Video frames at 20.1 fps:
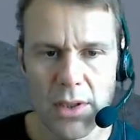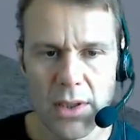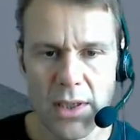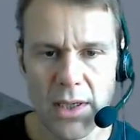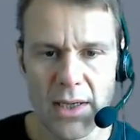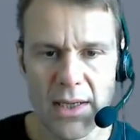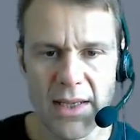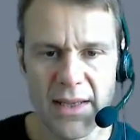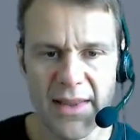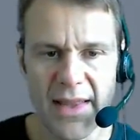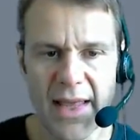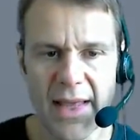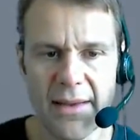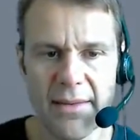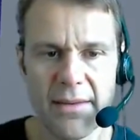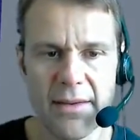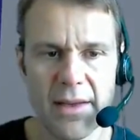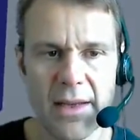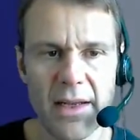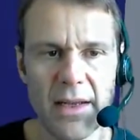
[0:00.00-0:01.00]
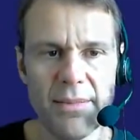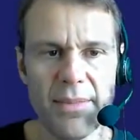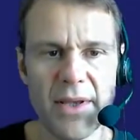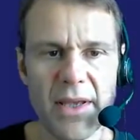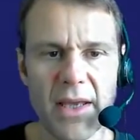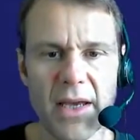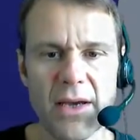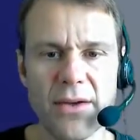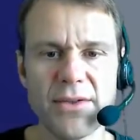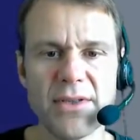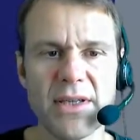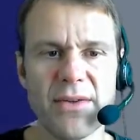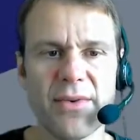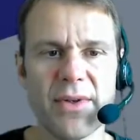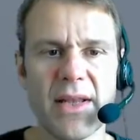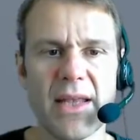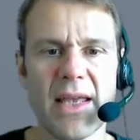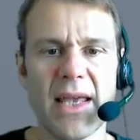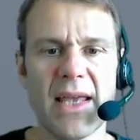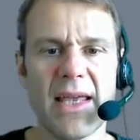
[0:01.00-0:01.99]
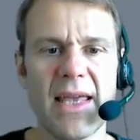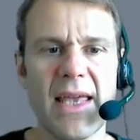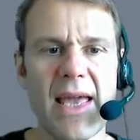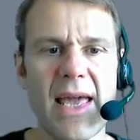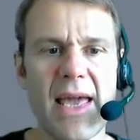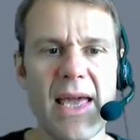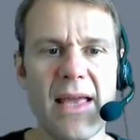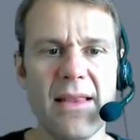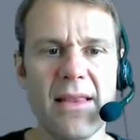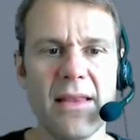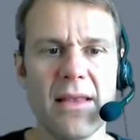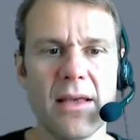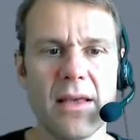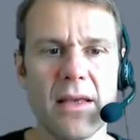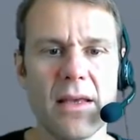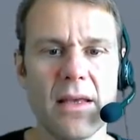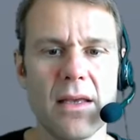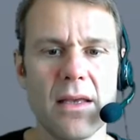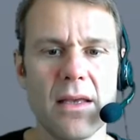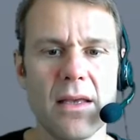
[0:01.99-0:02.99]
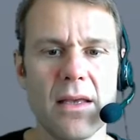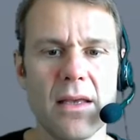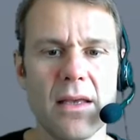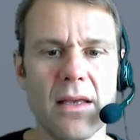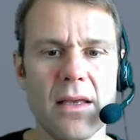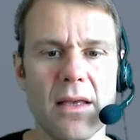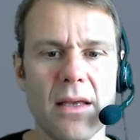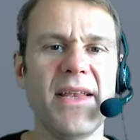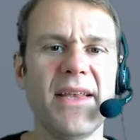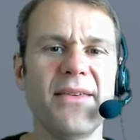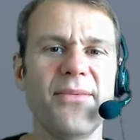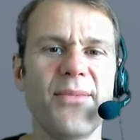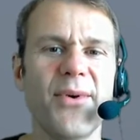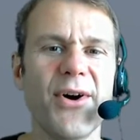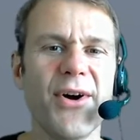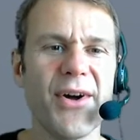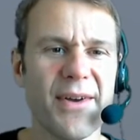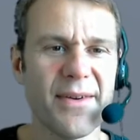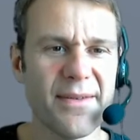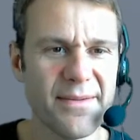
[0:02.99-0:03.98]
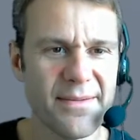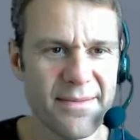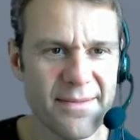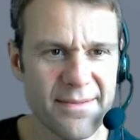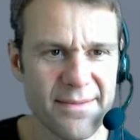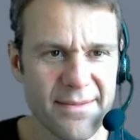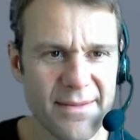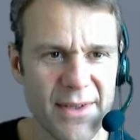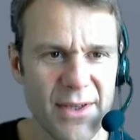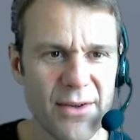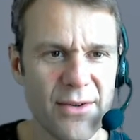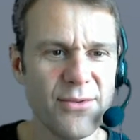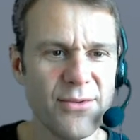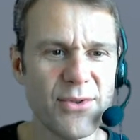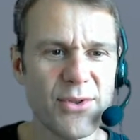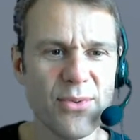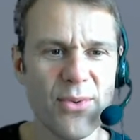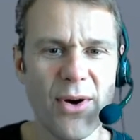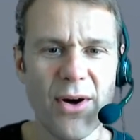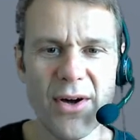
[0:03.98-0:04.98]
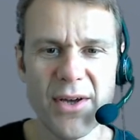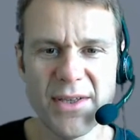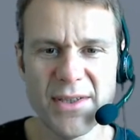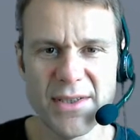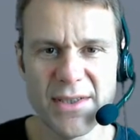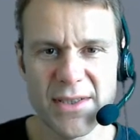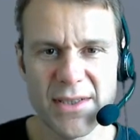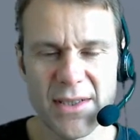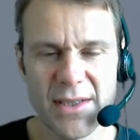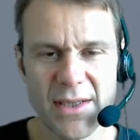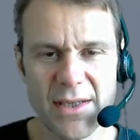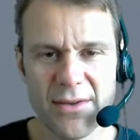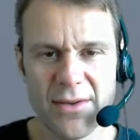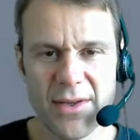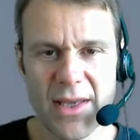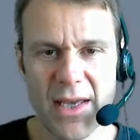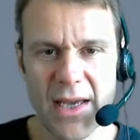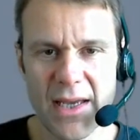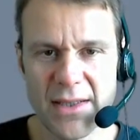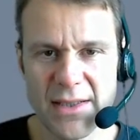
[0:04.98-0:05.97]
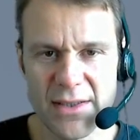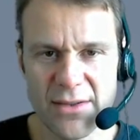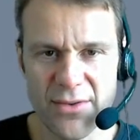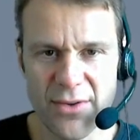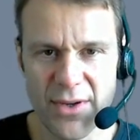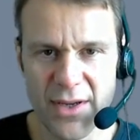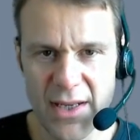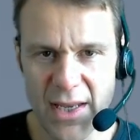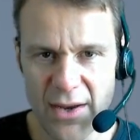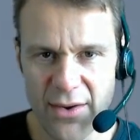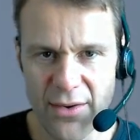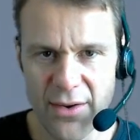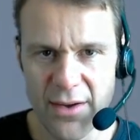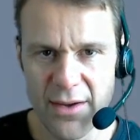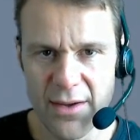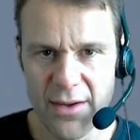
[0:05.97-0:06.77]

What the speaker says: click that, and up it goes. And if we click it again, it didn't work. You swines. Okay, is it throwing an error?